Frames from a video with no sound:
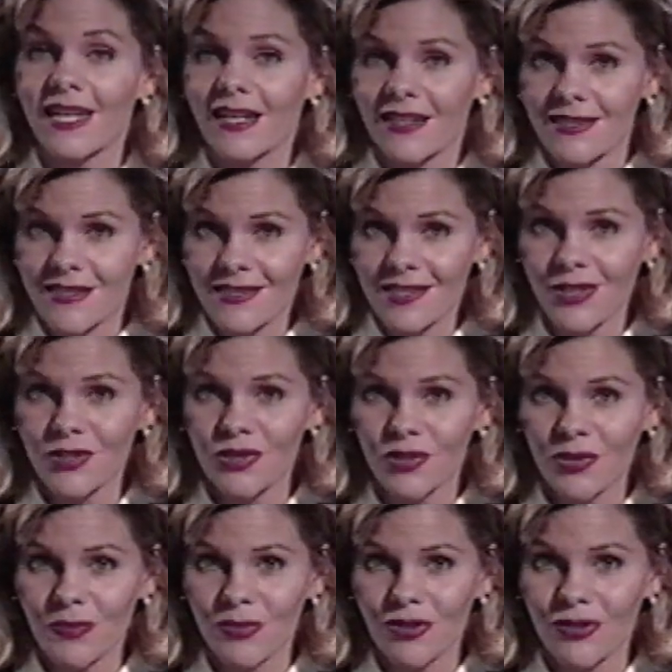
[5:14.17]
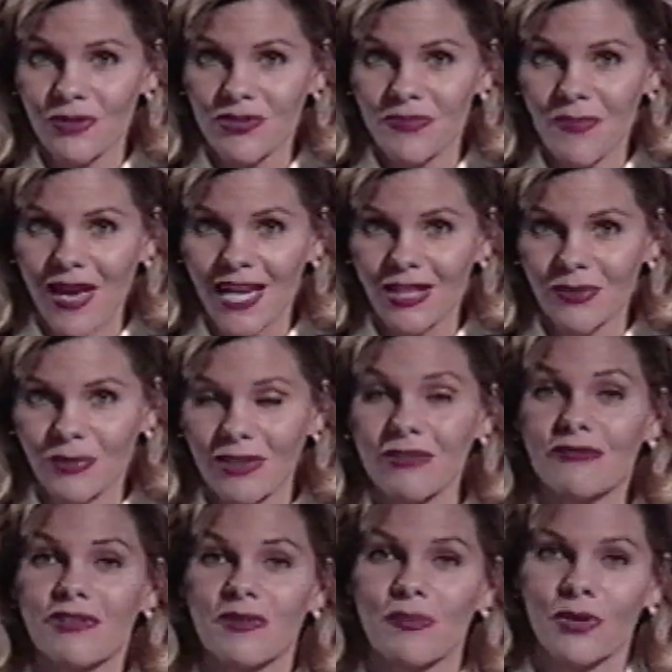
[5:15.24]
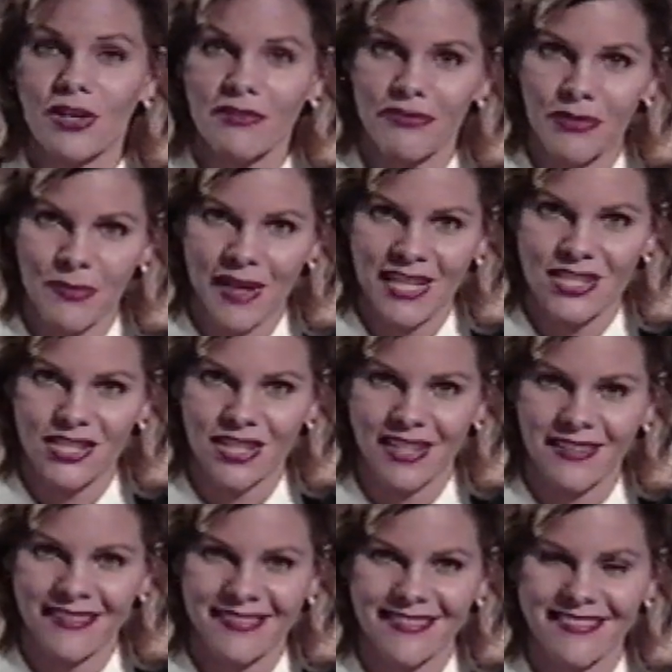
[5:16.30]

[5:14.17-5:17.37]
Consult your computer's manual for more information.